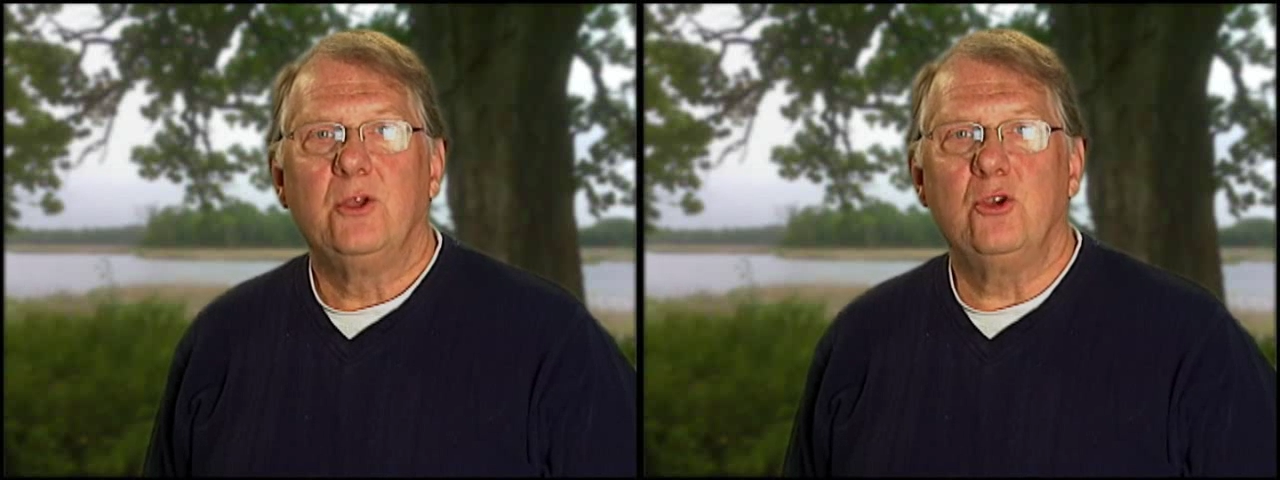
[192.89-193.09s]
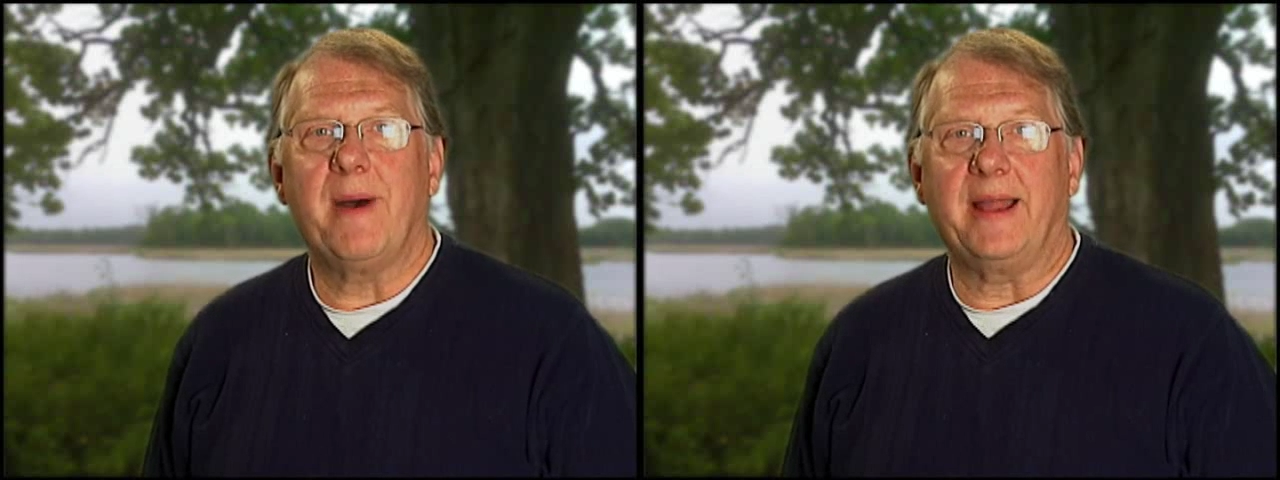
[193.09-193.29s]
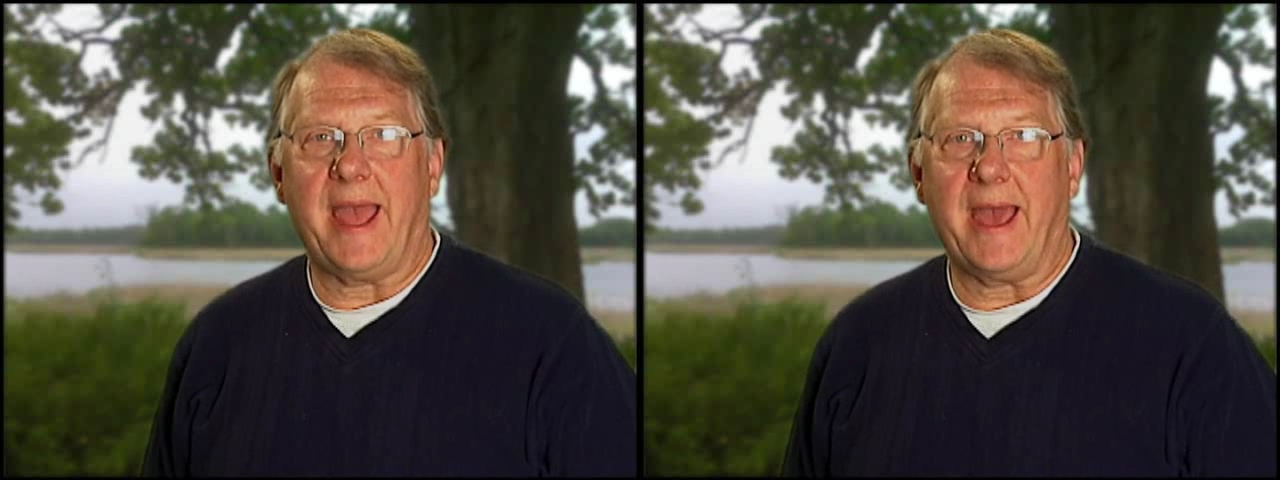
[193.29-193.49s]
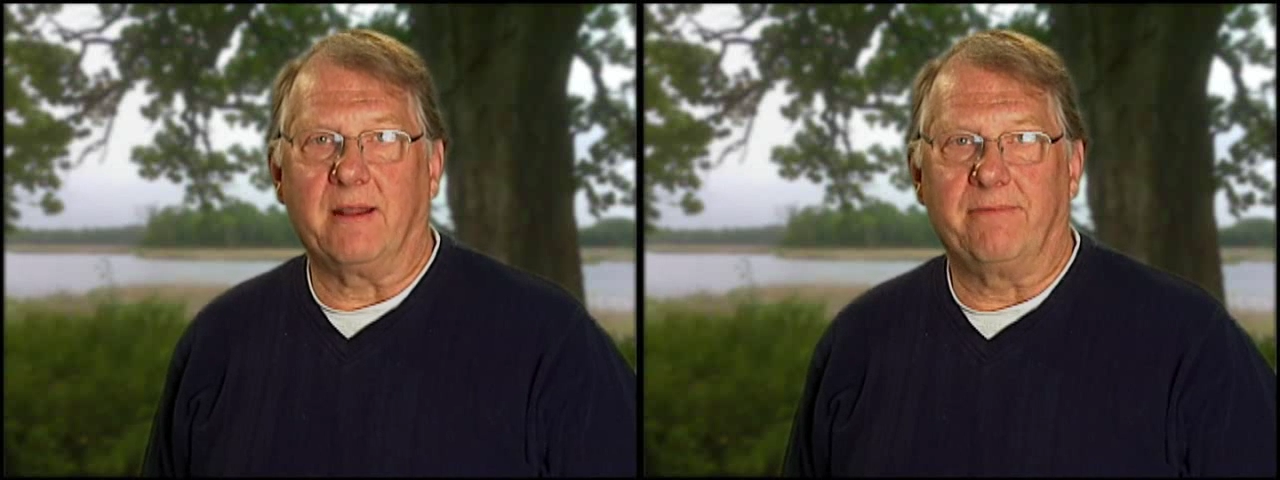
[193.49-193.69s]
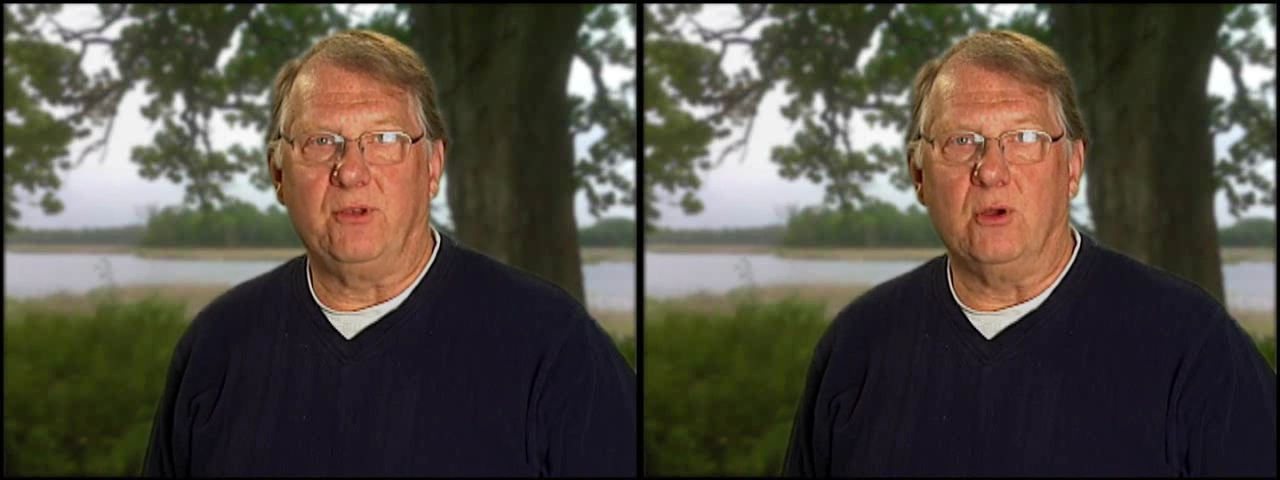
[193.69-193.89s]
You might add
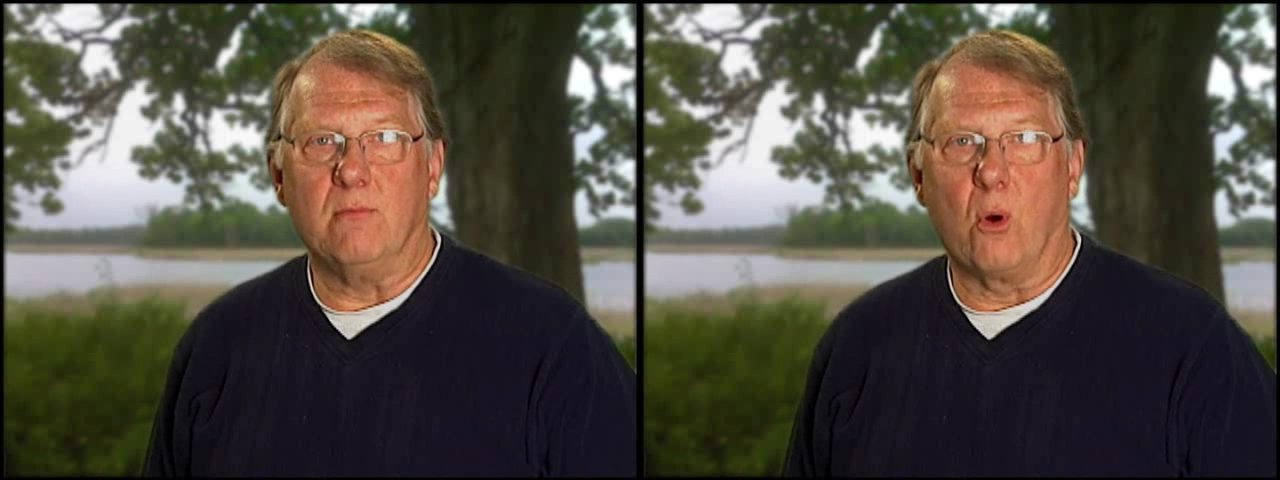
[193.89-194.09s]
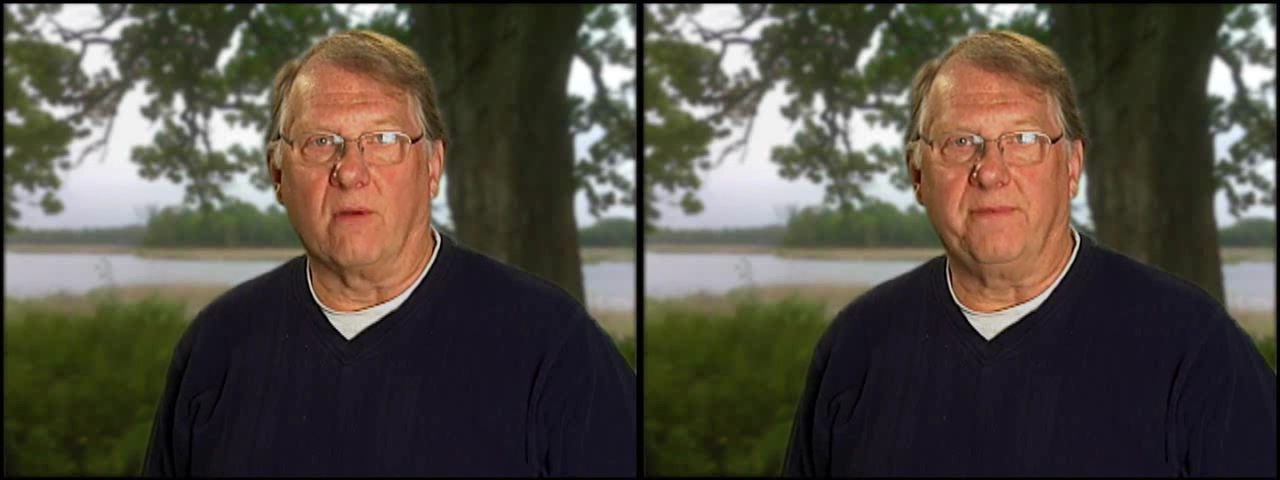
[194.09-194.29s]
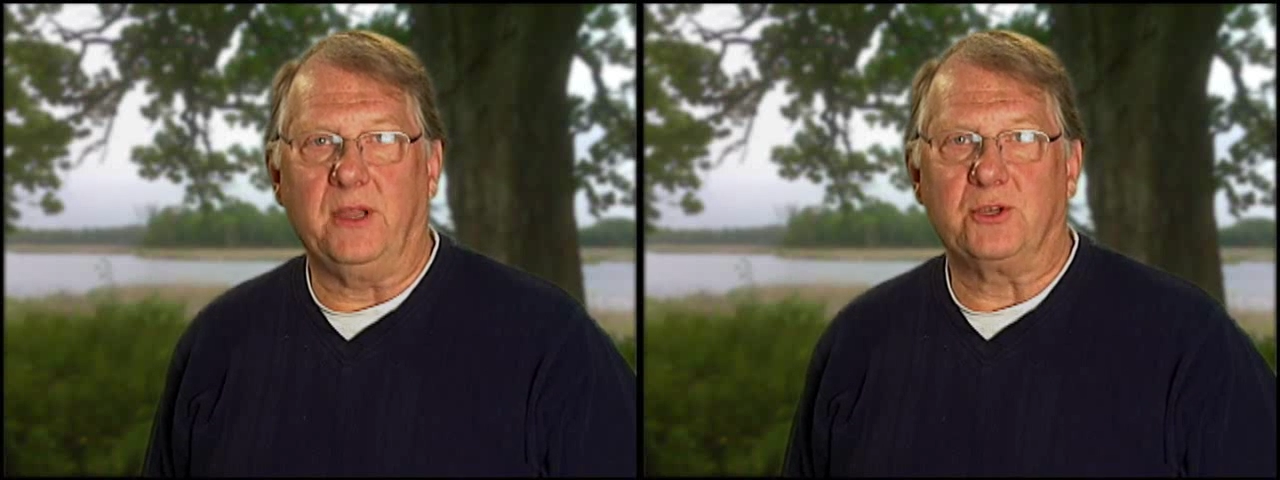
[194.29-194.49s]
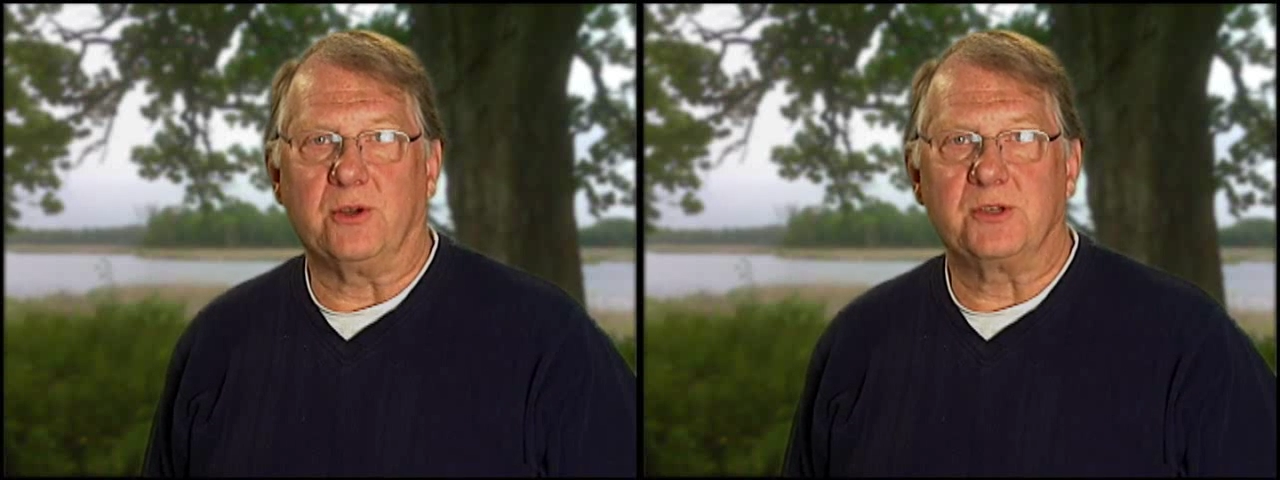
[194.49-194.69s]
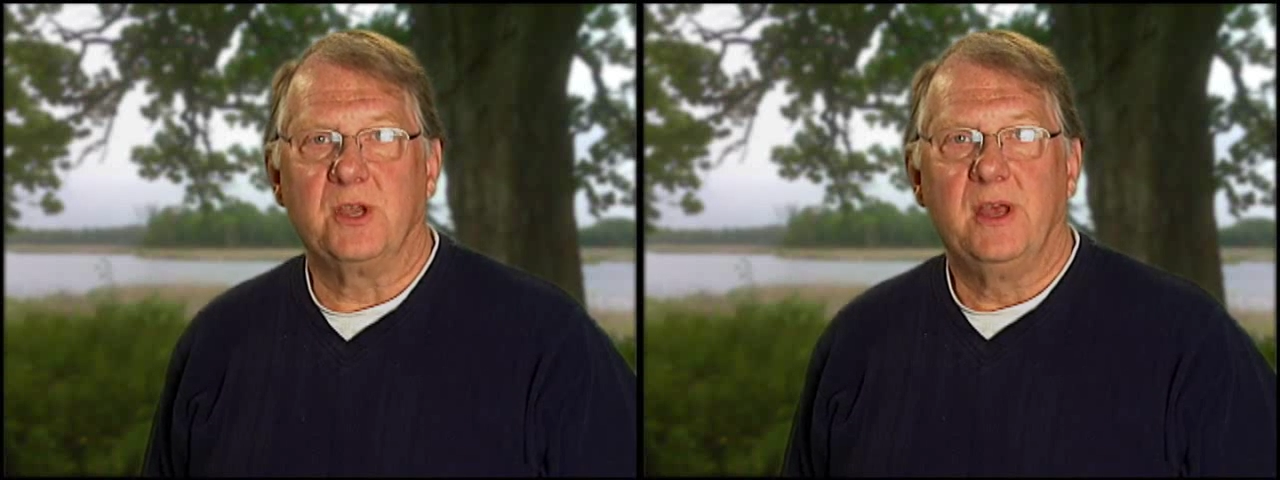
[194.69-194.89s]
a few more
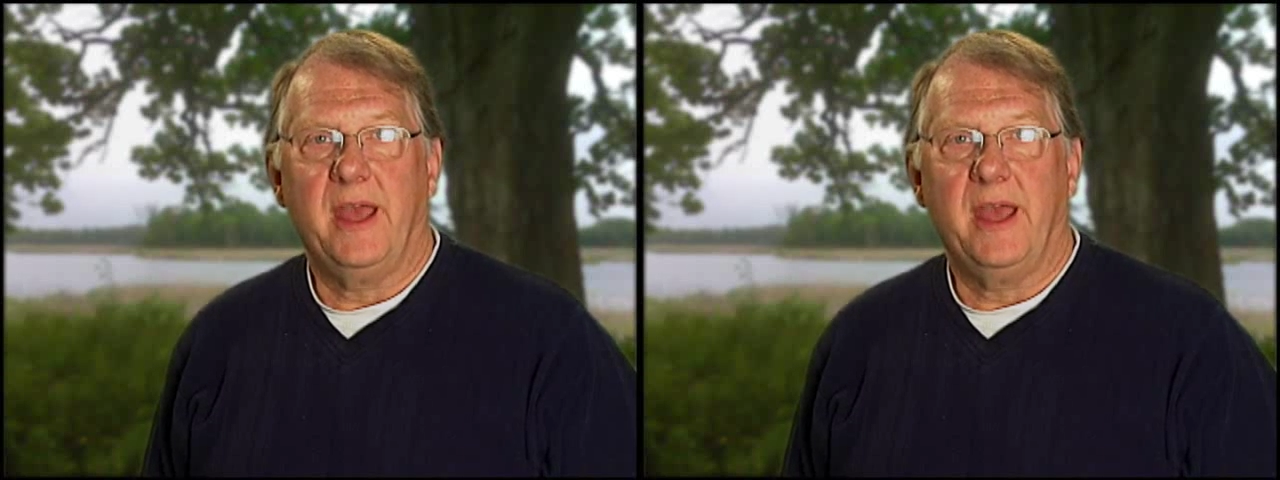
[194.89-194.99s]
features